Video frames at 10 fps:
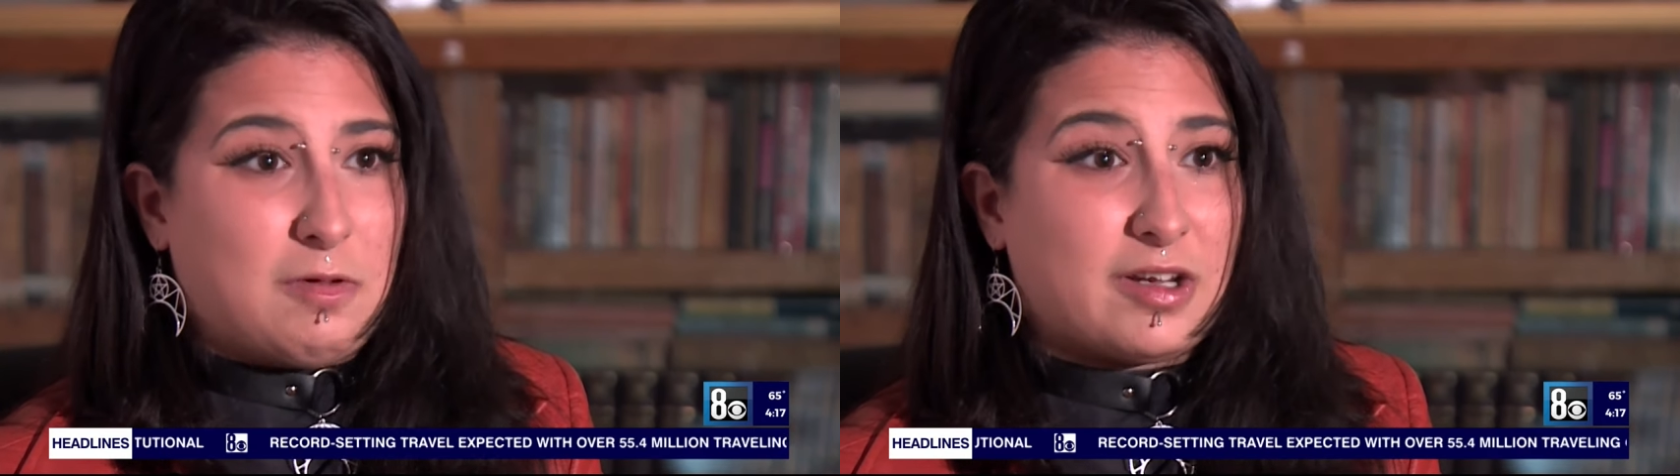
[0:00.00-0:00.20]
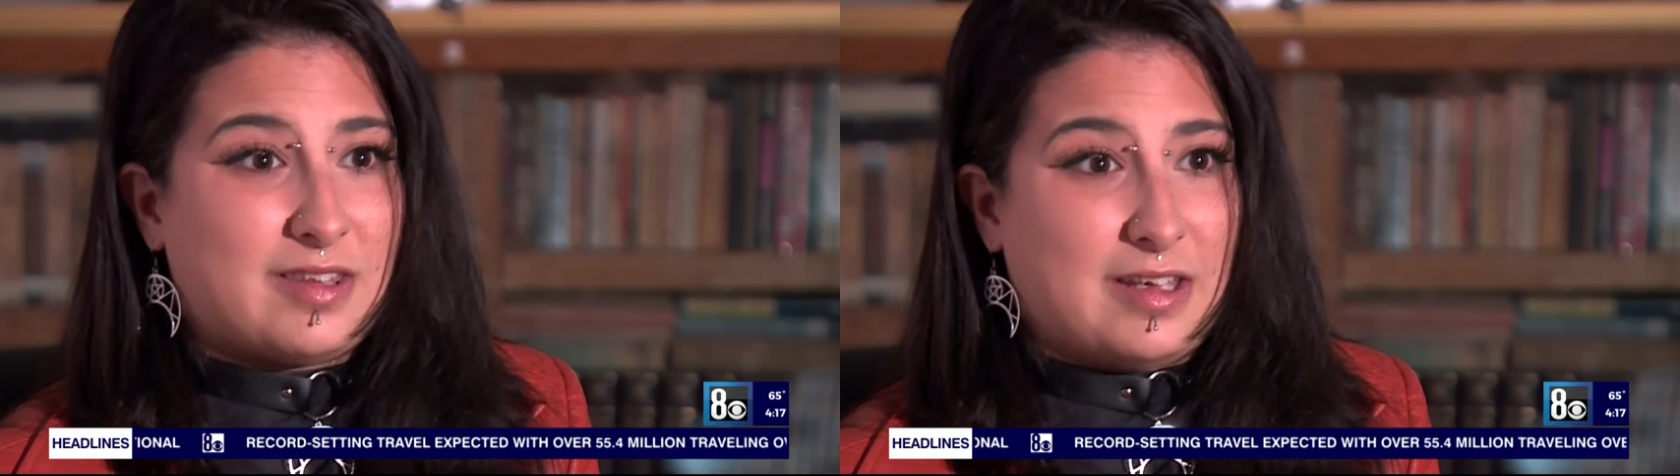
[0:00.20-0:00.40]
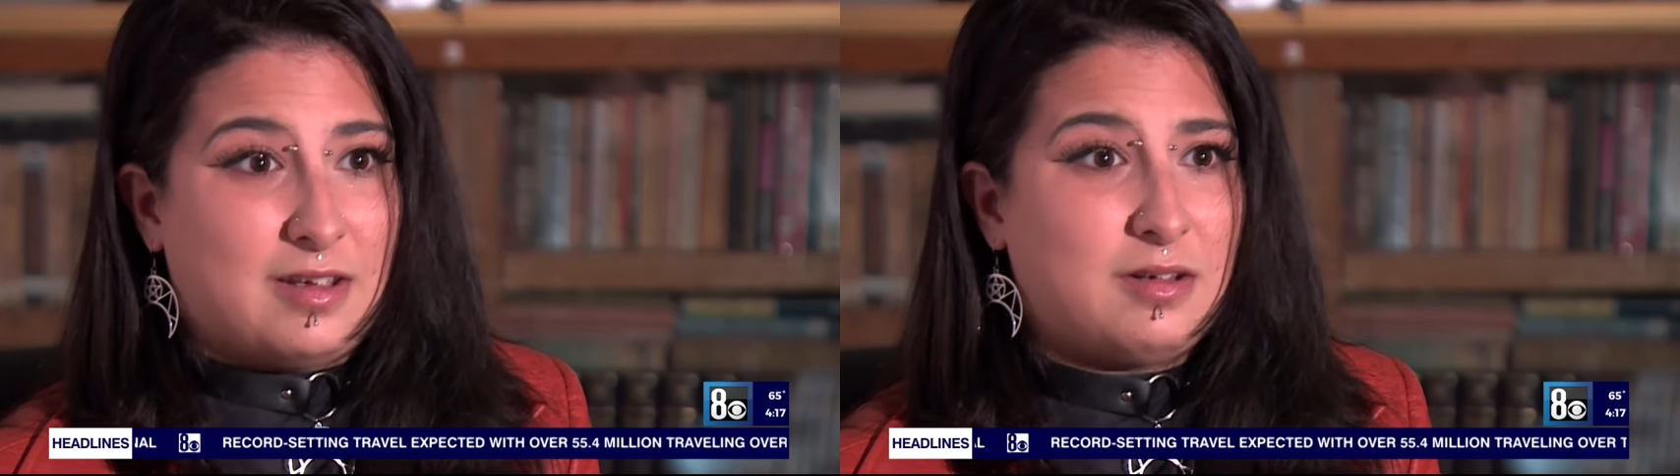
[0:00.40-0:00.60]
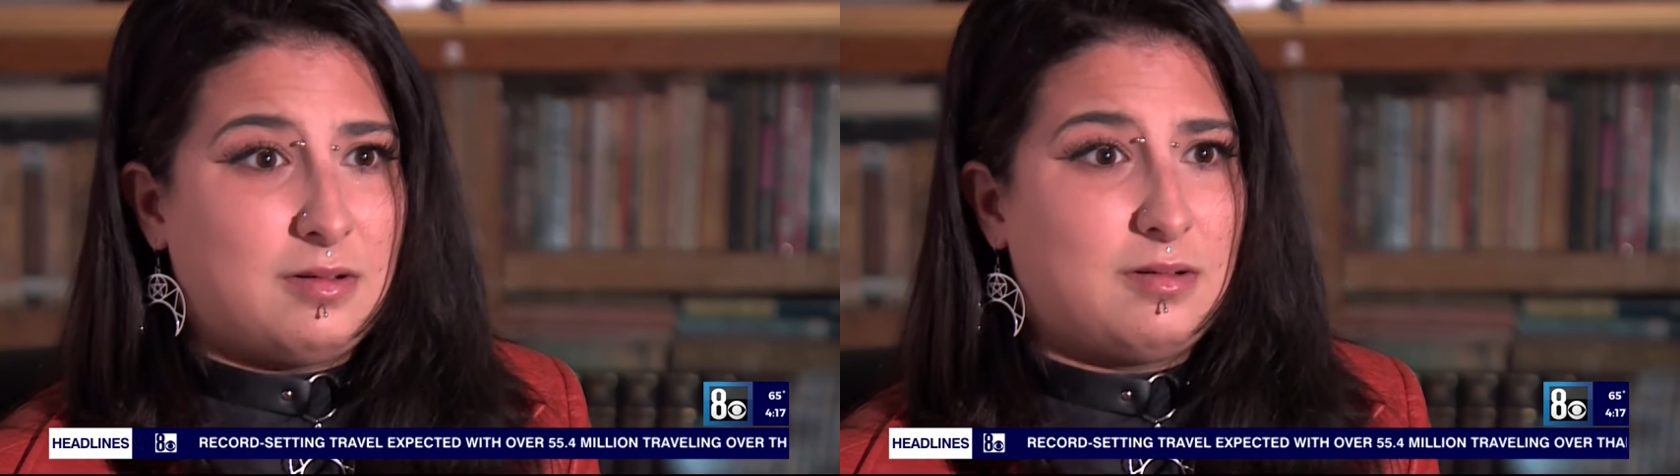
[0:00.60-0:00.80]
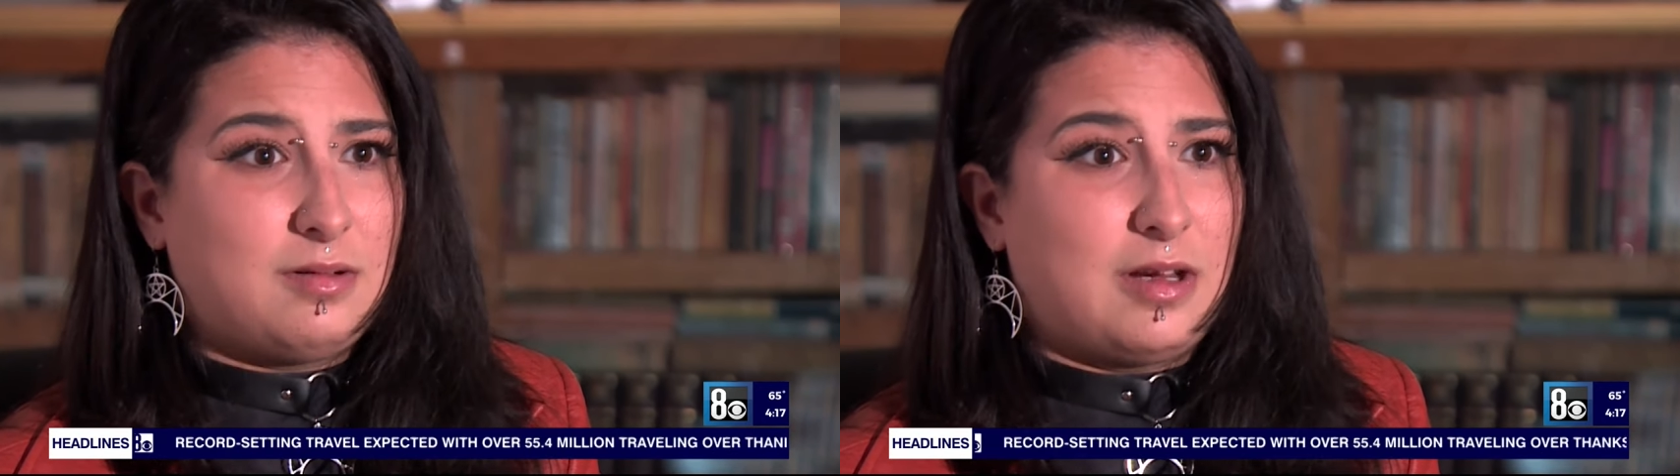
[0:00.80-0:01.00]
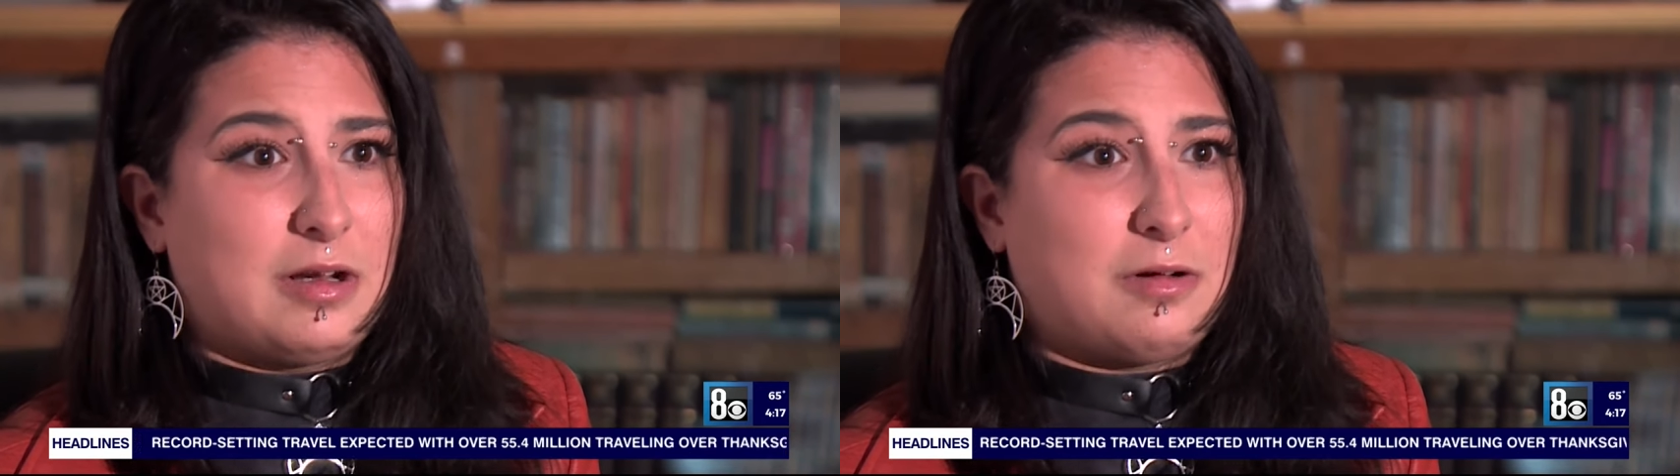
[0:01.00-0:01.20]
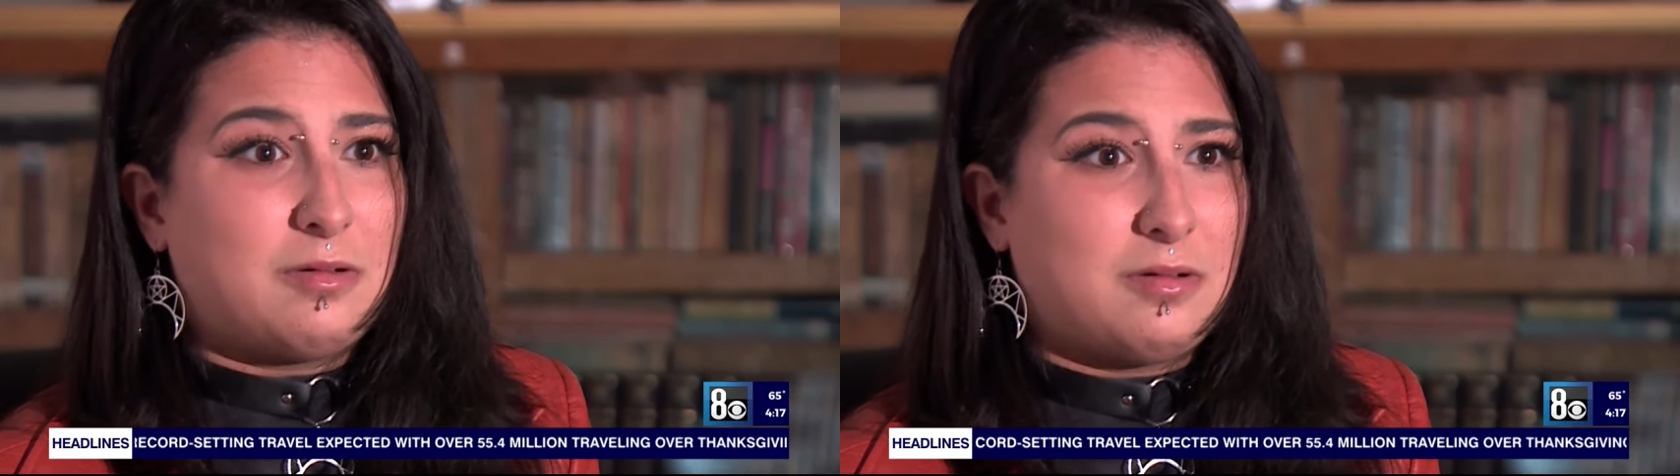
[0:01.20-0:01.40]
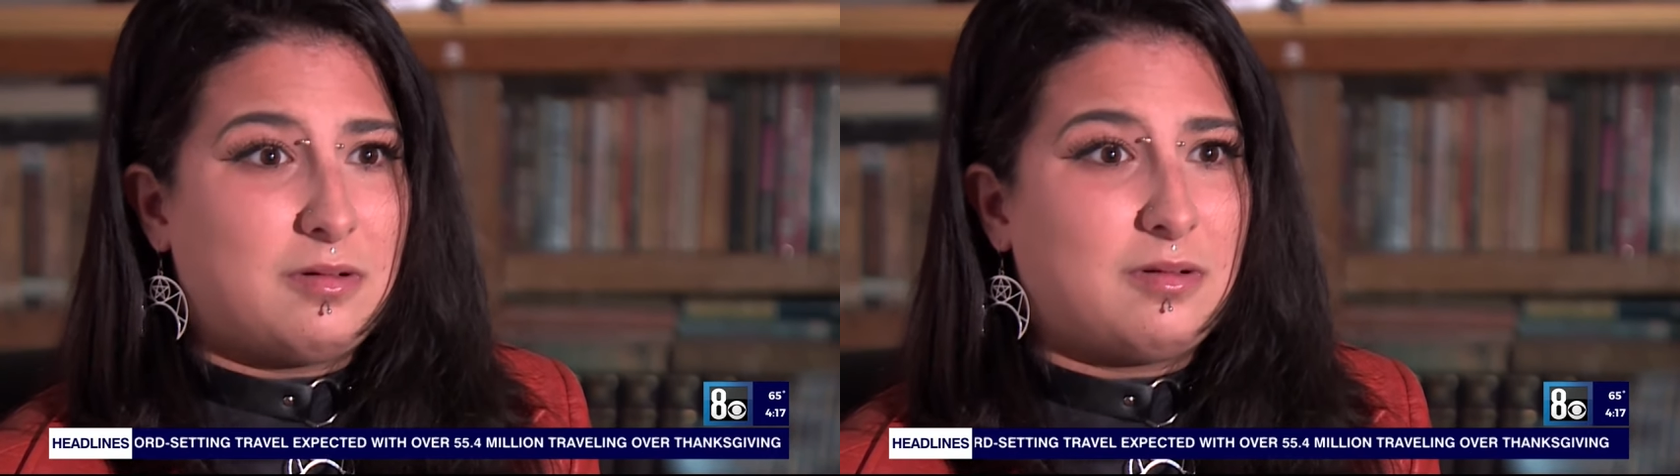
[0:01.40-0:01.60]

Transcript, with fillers: worth it, you know?